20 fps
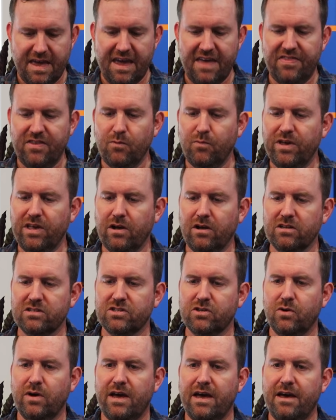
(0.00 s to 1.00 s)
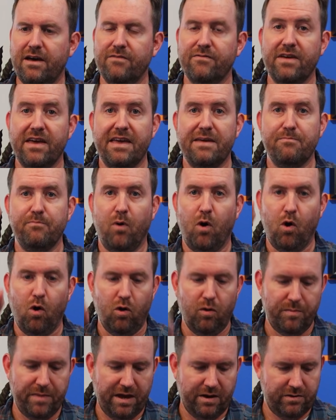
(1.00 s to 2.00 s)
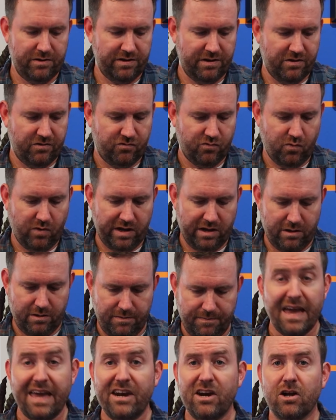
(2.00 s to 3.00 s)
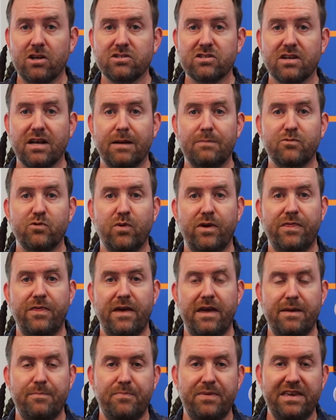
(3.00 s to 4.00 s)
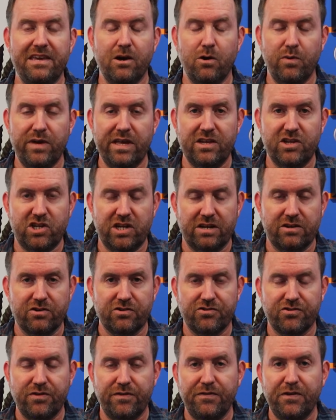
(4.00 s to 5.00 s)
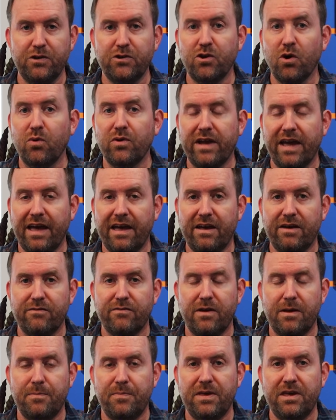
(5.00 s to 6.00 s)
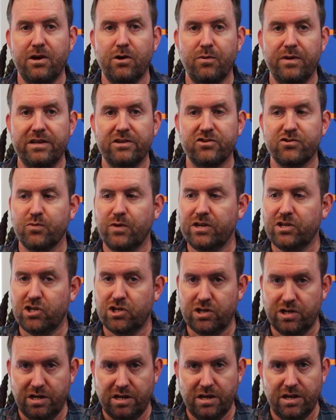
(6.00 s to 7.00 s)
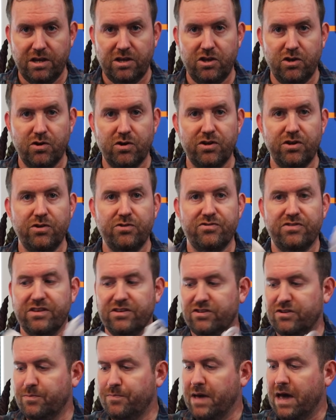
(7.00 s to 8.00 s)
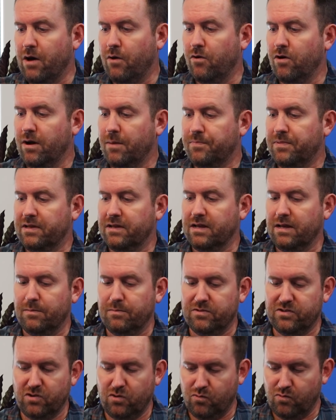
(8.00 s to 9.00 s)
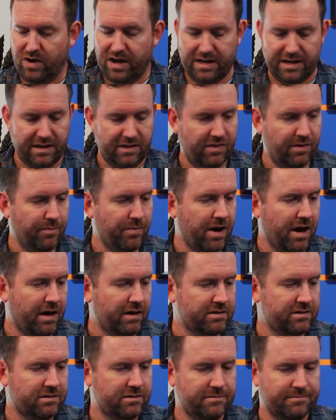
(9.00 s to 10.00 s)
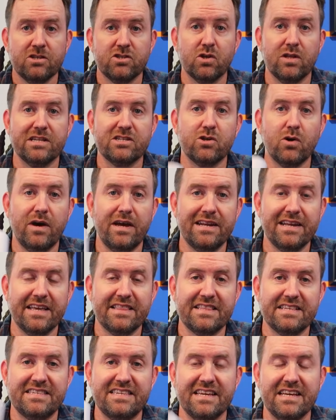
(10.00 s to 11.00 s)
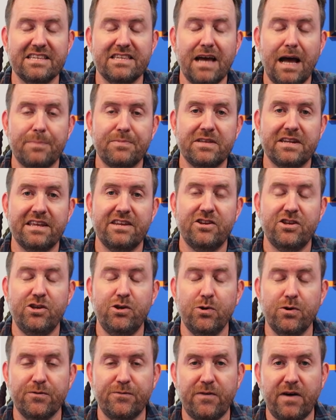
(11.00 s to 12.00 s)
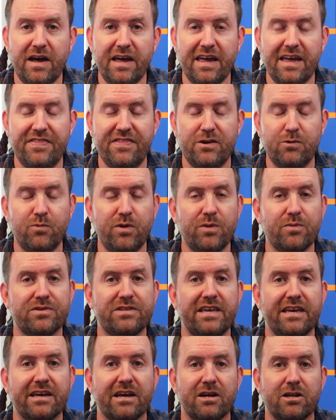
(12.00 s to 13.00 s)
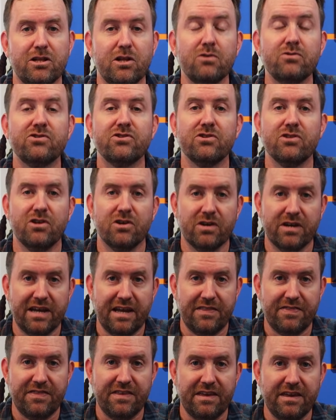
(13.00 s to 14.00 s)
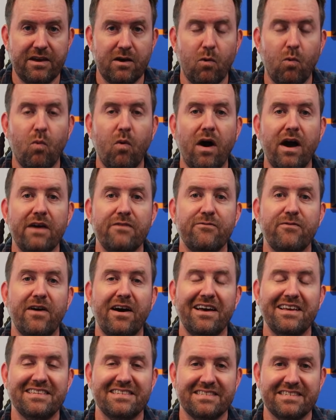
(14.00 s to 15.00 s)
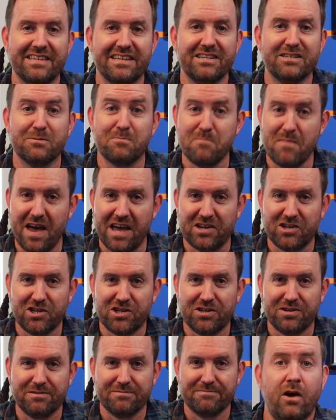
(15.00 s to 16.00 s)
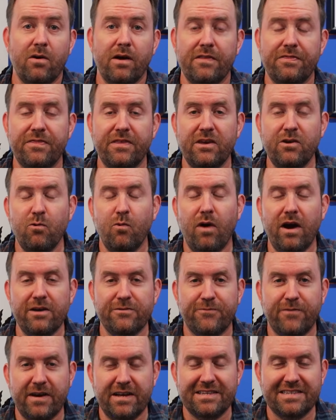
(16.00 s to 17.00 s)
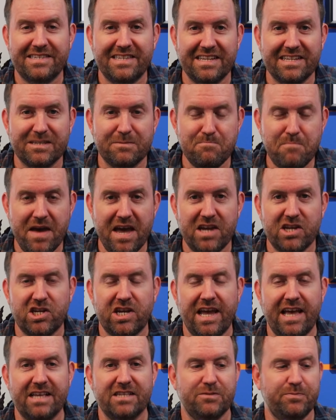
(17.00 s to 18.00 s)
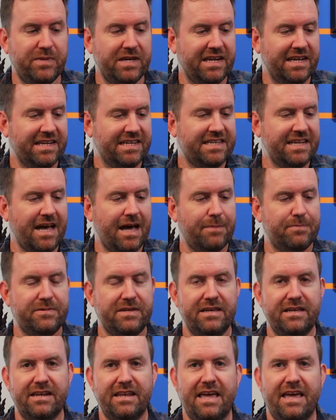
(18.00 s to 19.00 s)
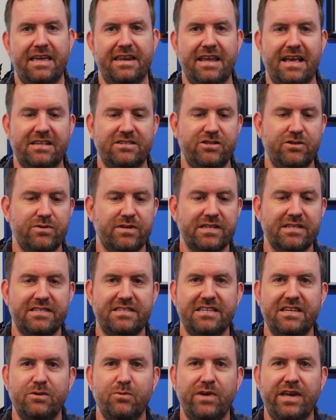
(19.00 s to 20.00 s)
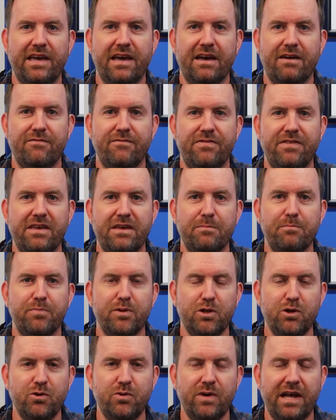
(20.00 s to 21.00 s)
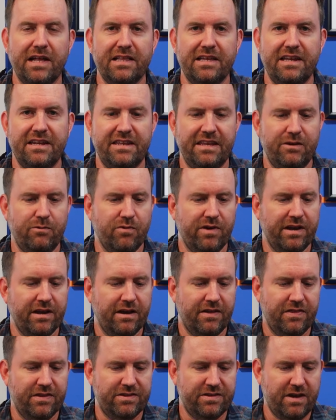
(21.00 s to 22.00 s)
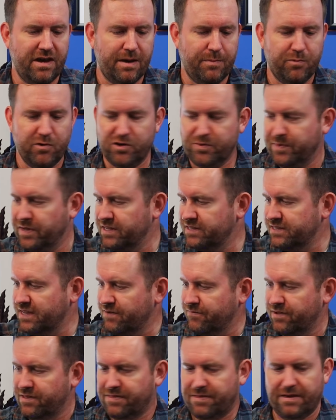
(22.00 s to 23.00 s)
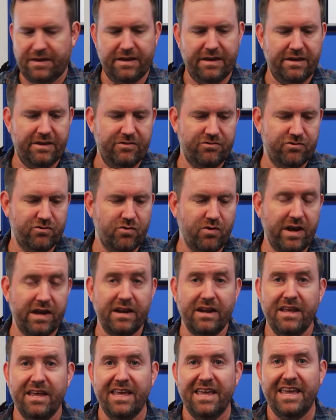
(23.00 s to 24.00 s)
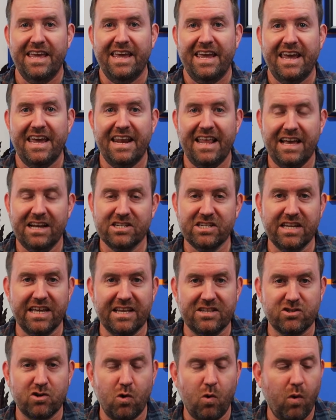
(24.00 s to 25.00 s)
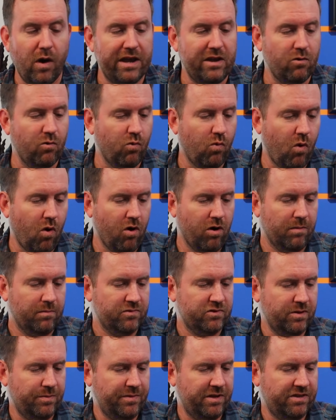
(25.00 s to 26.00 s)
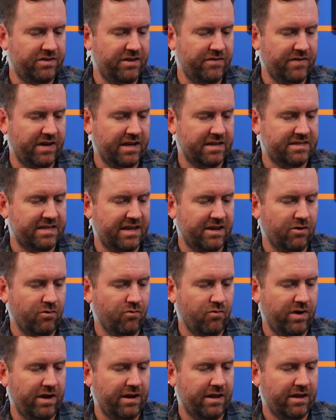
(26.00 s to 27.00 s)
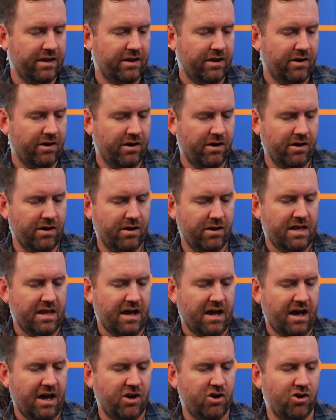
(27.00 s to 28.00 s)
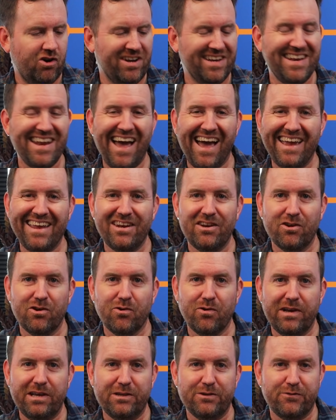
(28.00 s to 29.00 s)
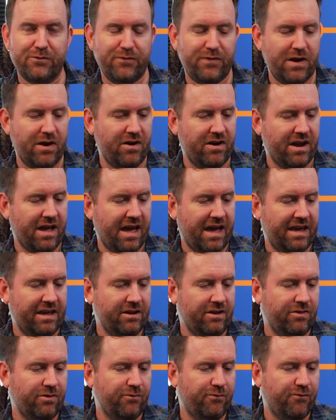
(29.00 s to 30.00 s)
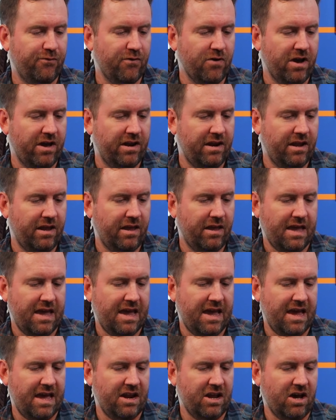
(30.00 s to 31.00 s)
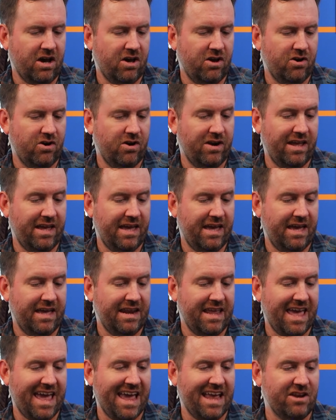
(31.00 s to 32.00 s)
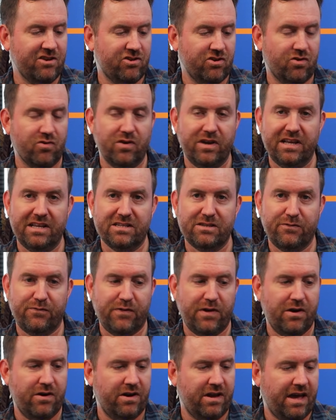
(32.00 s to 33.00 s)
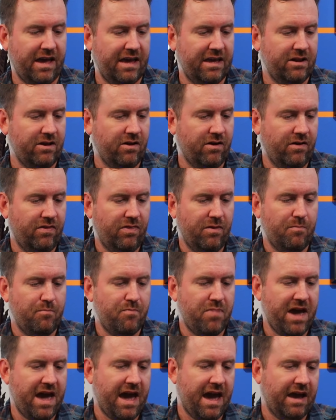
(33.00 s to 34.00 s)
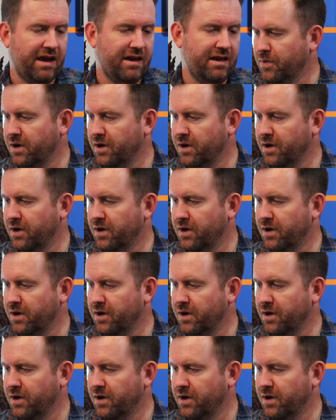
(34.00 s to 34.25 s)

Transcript: And then we also have a pole mount as well. And it also comes with a PoE injector. So if you don't have a PoE switch, you can use this to power up. It comes right in the box. So let's go ahead and get this thing adopted into UniFi and then we will take a closer look at the Wi-Fi 6 mesh. All right, the Wi-Fi 6 mesh has been adopted and as you can see, we have the blue LED ring on the top, which means everything is great. It actually gets quite warm, so I'm gonna see if I can take a reading here. Yeah, 109 degrees Fahrenheit on the front and 108 degrees Fahrenheit on the back.